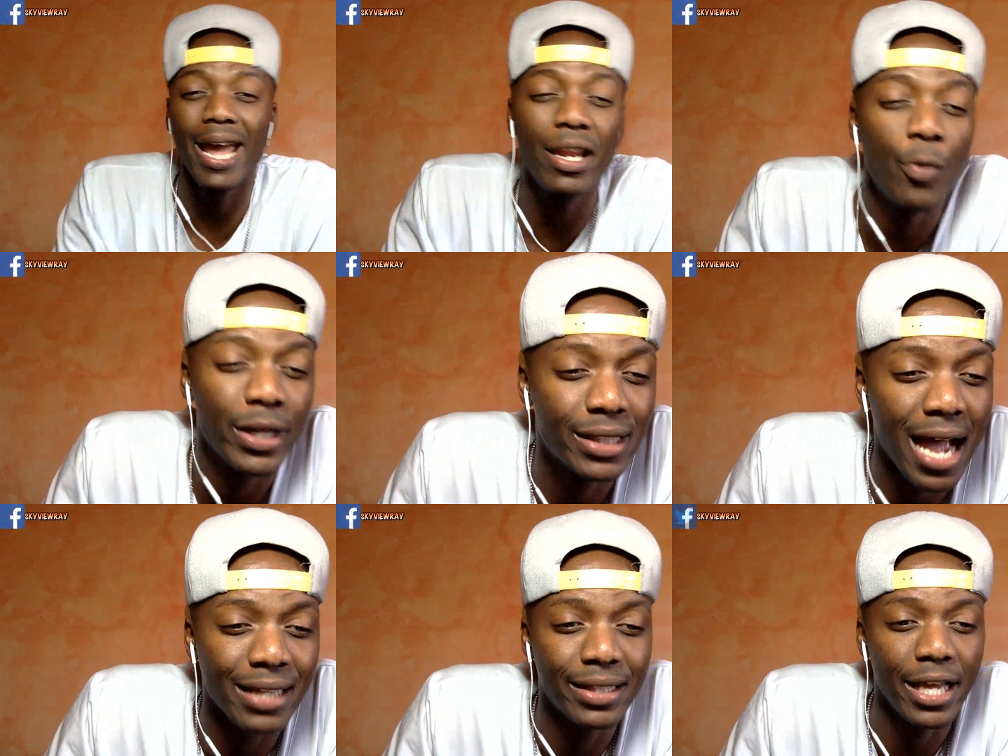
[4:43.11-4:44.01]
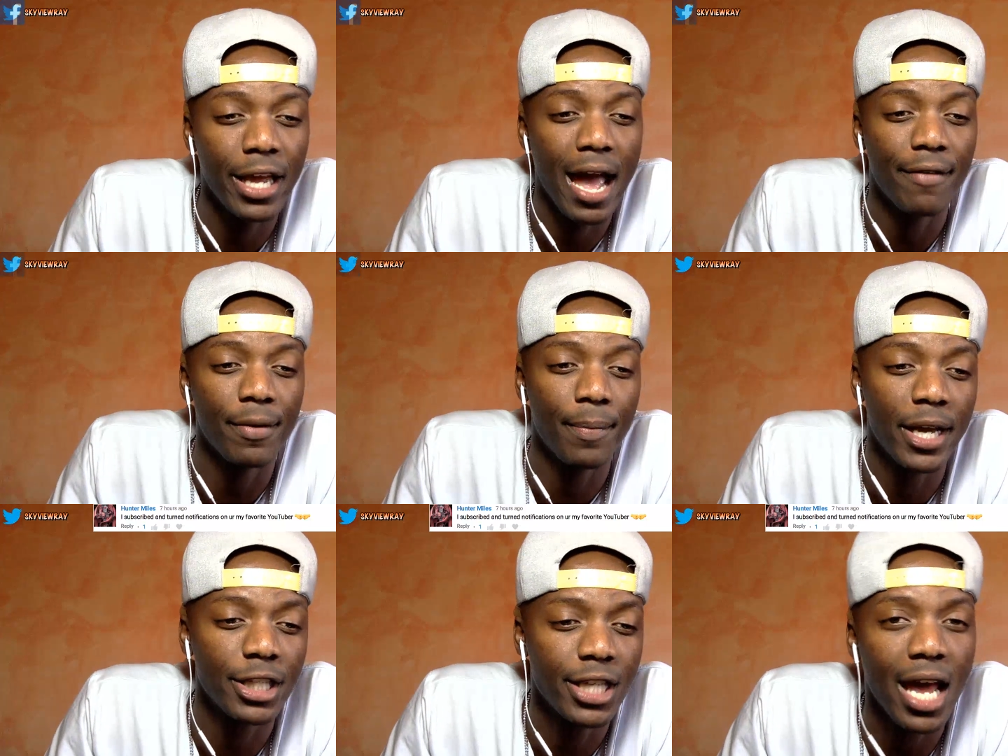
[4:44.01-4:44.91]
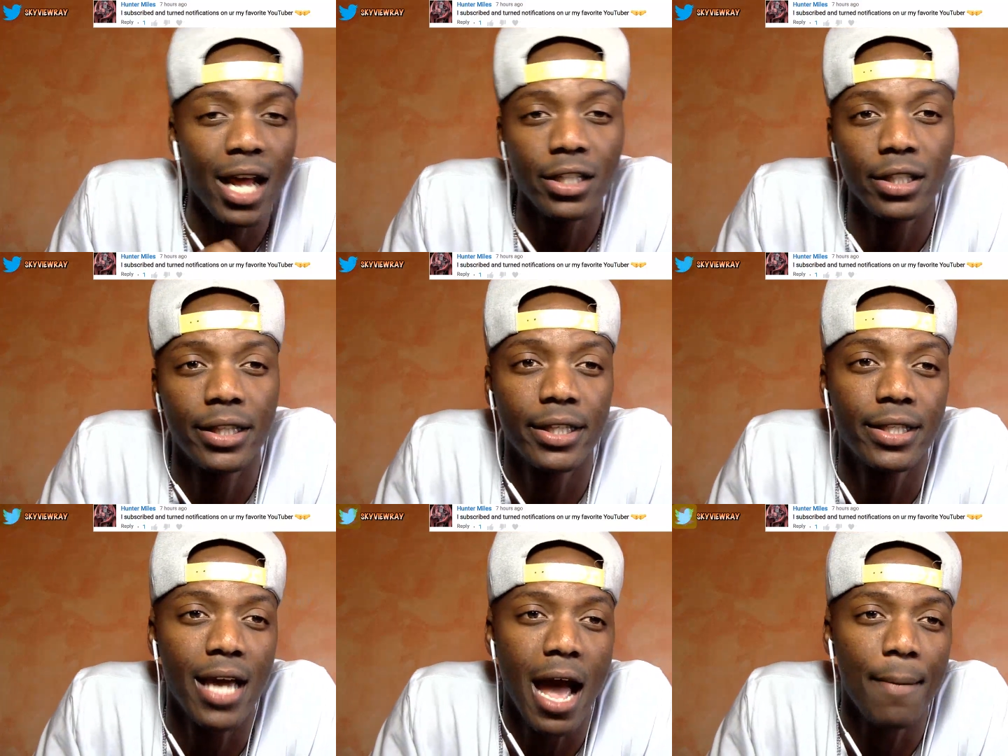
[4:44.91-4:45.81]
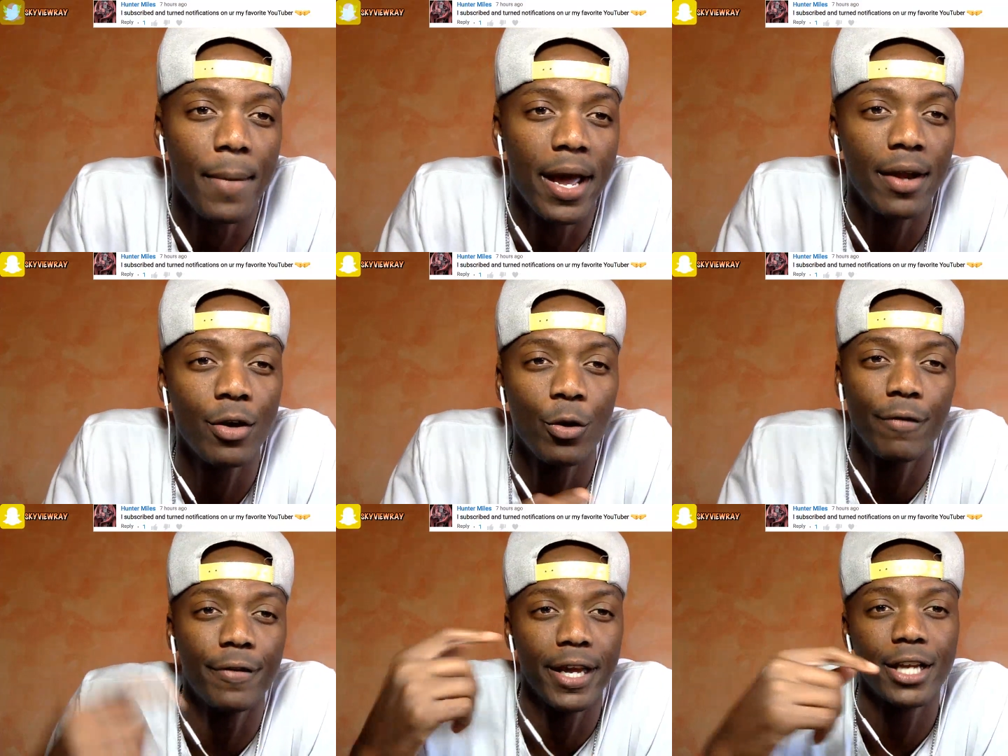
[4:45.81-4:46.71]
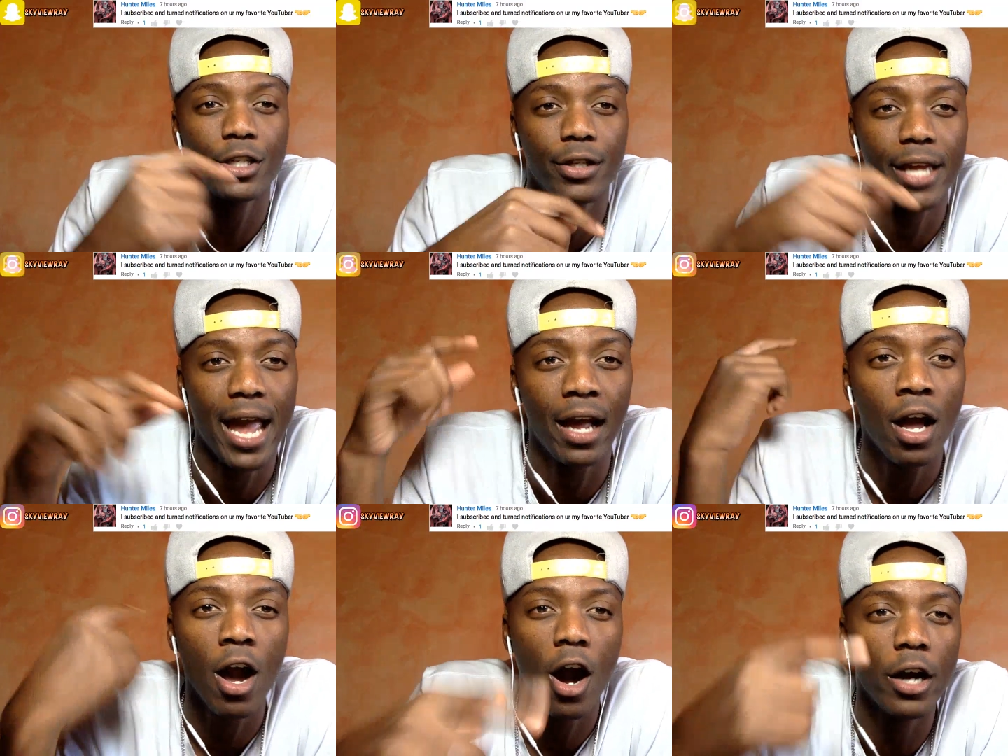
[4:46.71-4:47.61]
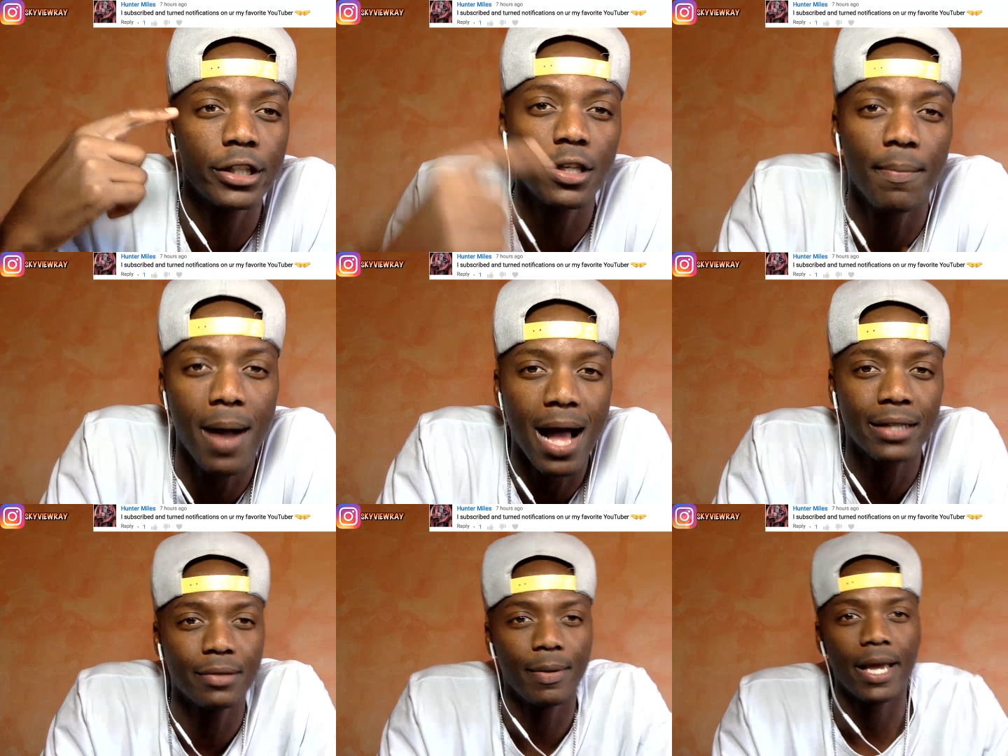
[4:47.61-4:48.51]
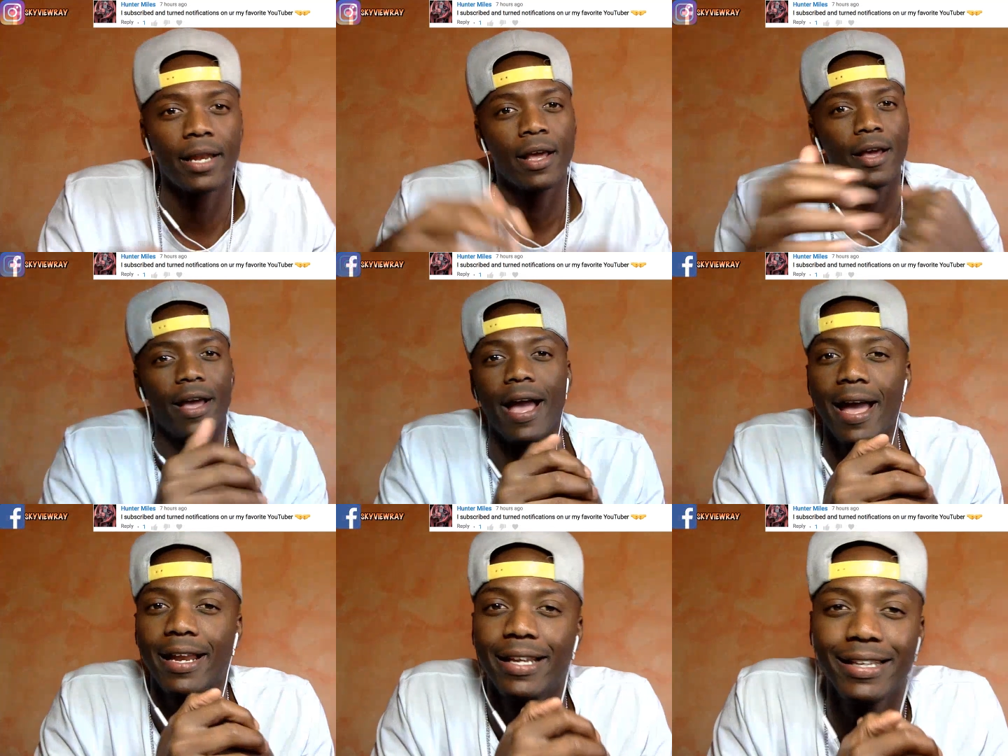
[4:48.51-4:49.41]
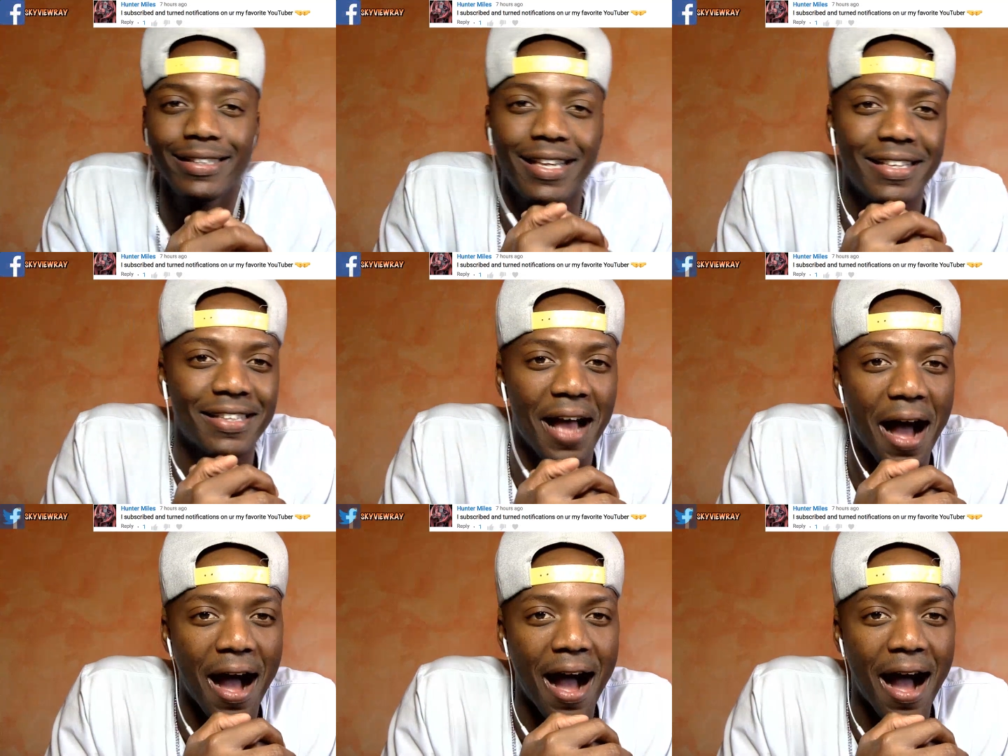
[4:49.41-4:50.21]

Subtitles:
Anyways, guys, there you have it, man. Shout out to this guy, man. Notification gang. Hunter Miles, man. And he says,